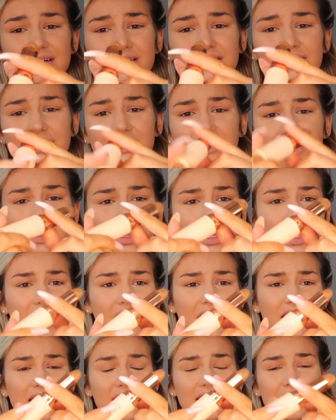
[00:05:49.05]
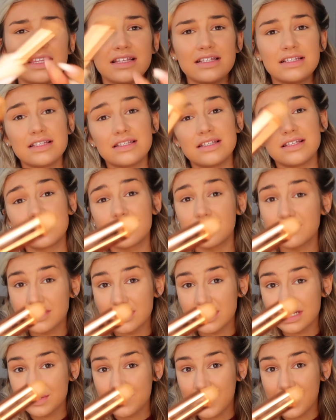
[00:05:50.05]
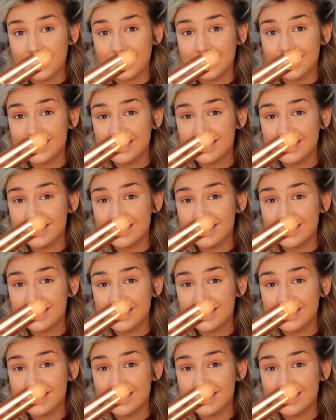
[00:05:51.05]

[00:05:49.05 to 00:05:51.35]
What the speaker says: Oh, this is disgusting as well.